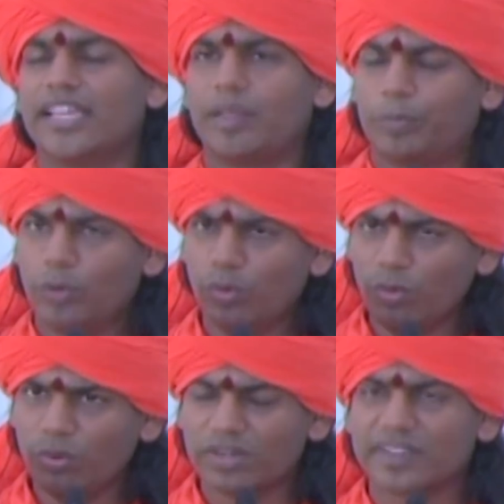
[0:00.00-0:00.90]
A
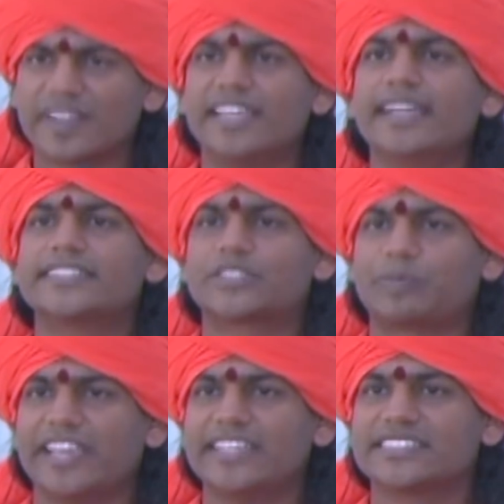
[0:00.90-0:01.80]
pure inner
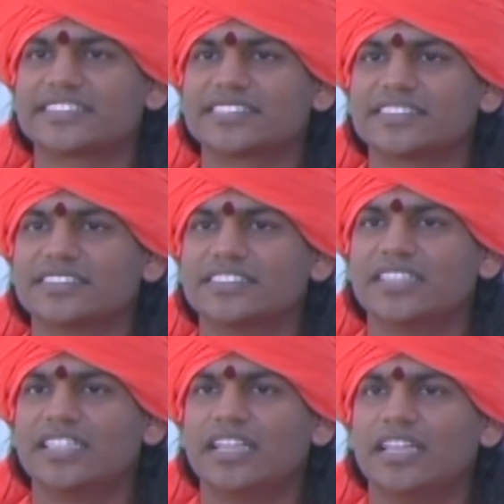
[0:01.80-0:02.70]
space...
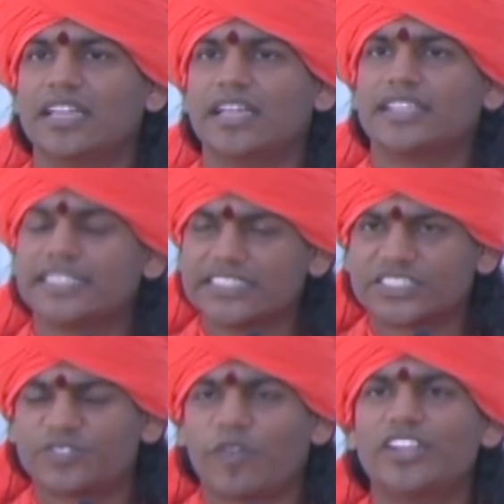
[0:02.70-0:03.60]

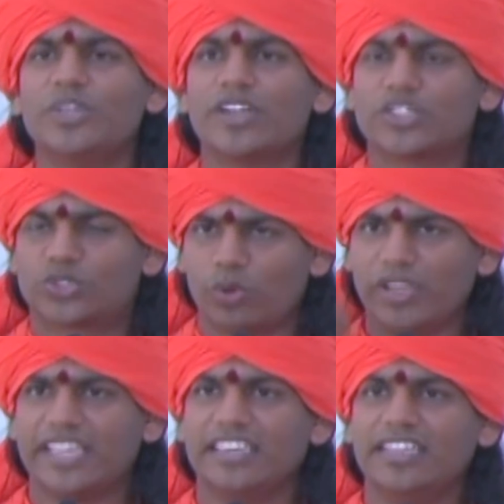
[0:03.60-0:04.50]
Just what you are
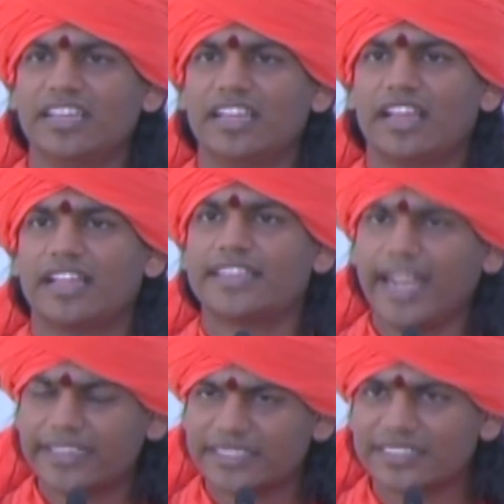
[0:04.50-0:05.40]
throwing,
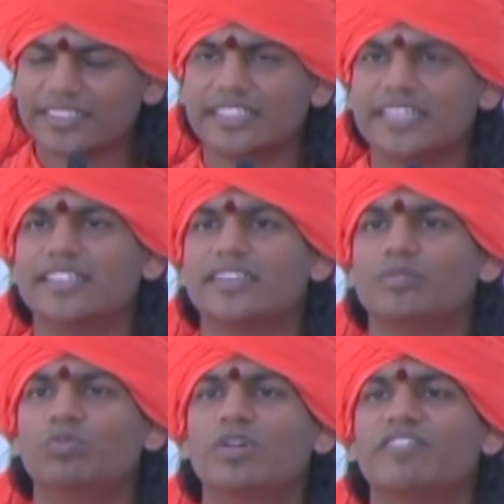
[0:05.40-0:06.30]
that
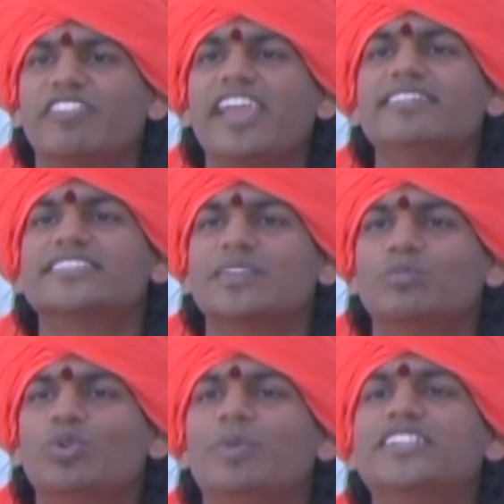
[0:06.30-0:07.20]
waves and
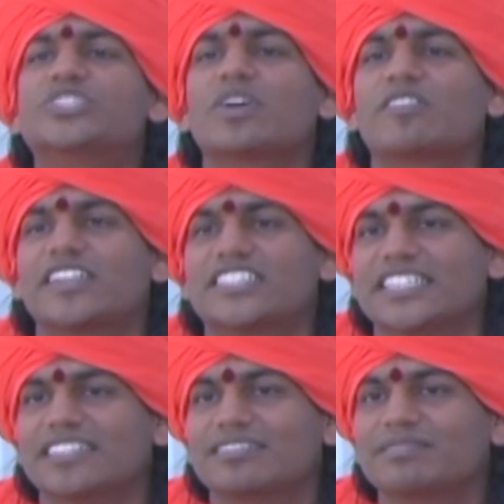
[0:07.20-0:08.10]
movements you are
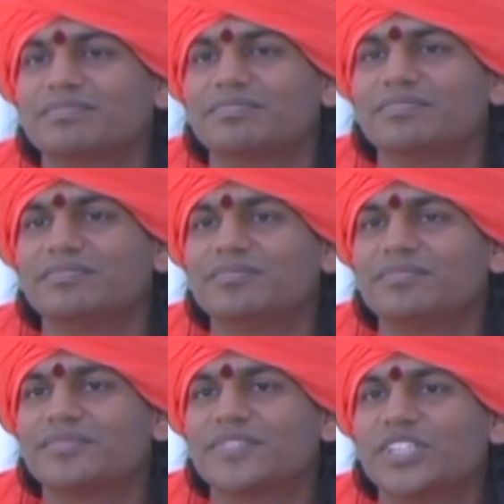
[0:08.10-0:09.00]
watching,
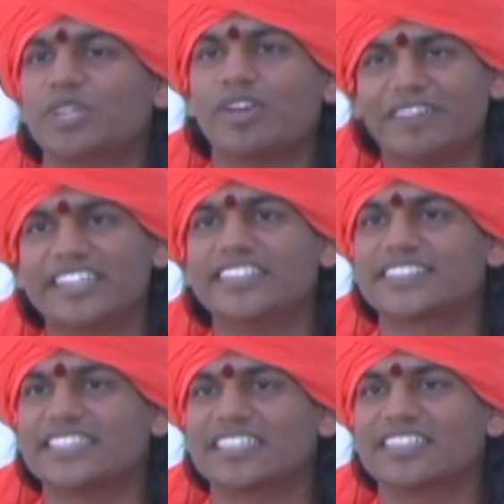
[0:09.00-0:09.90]
you are
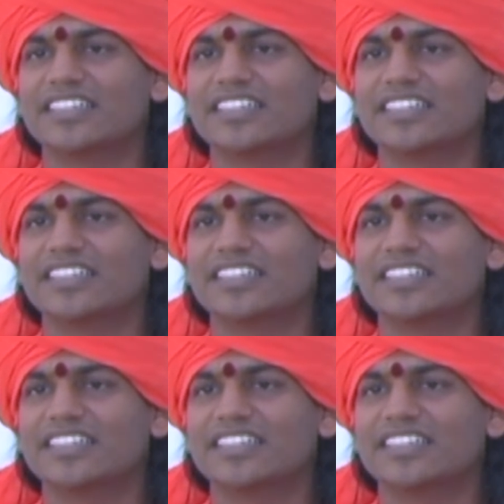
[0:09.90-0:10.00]
witnessing.